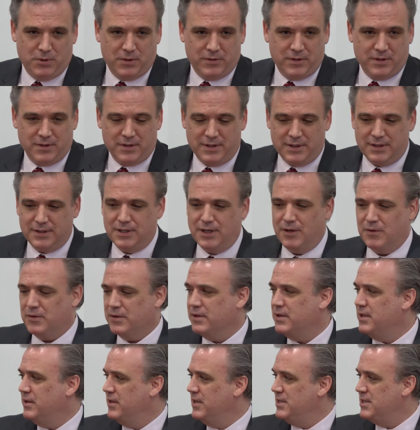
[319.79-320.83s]
There are the, you know,
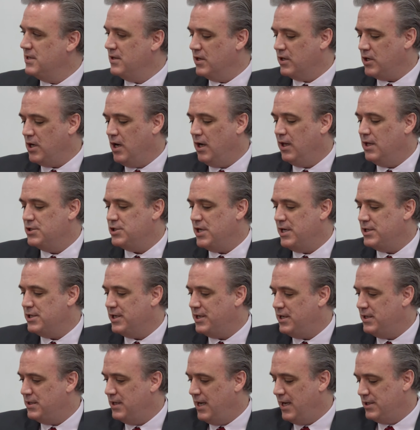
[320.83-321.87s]
these are the college
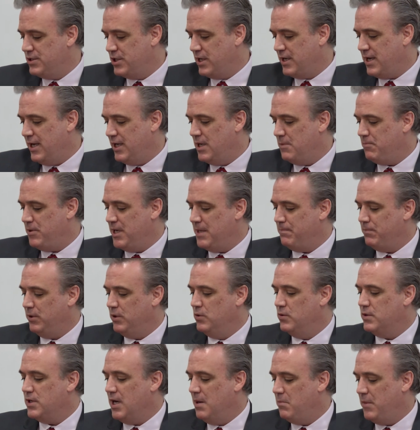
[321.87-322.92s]
edu educated people who
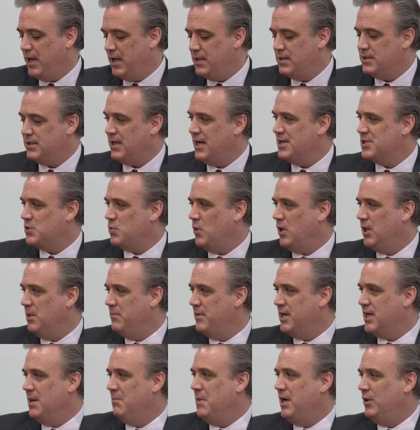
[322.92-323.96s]
come in, test well, and
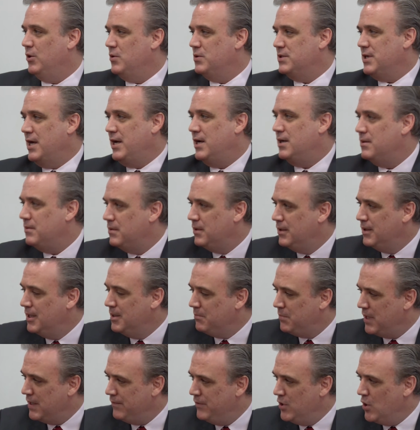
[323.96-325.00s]
become my lieutenant.
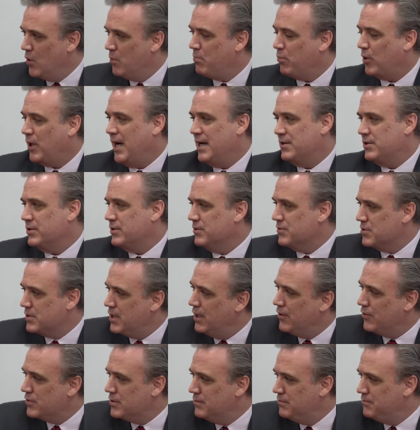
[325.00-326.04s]
They have no practical
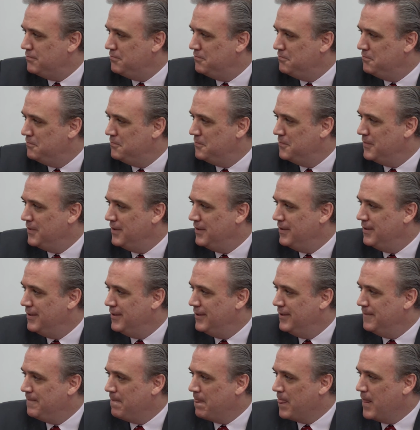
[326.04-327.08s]
skills.
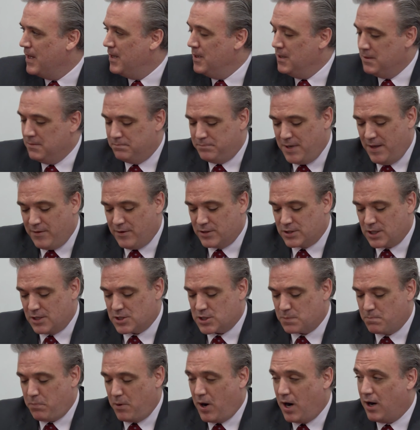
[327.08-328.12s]
Then there's a
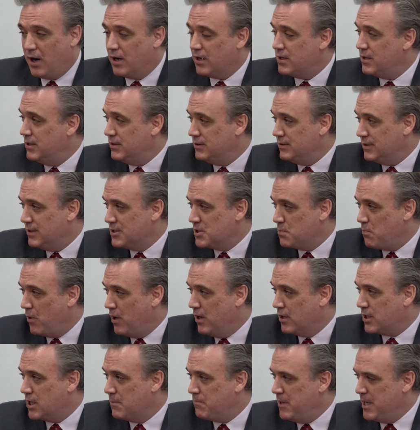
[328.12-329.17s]
spark. A
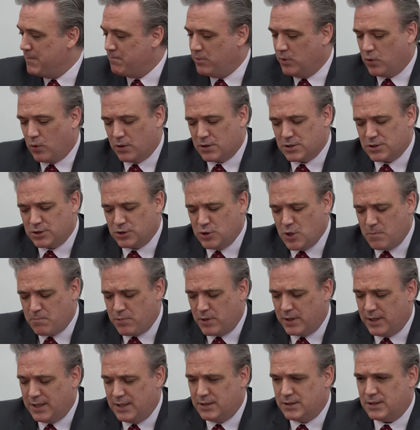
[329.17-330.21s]
spark are people who are super
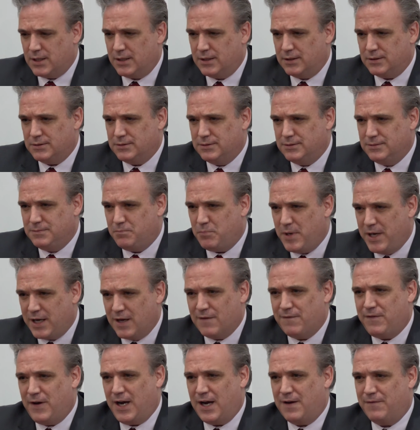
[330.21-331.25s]
into being a
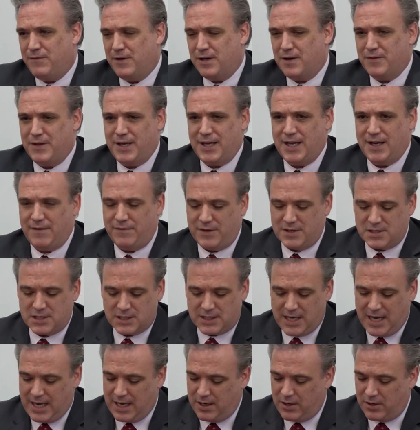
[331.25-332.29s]
firefighter. They have the
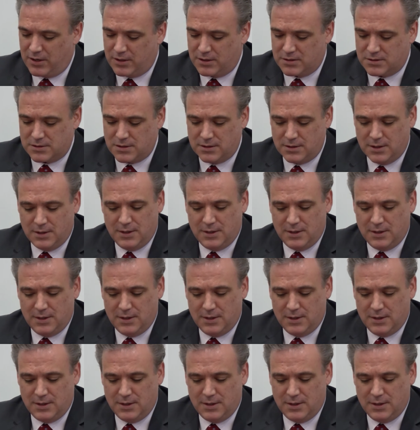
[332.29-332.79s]
scanners.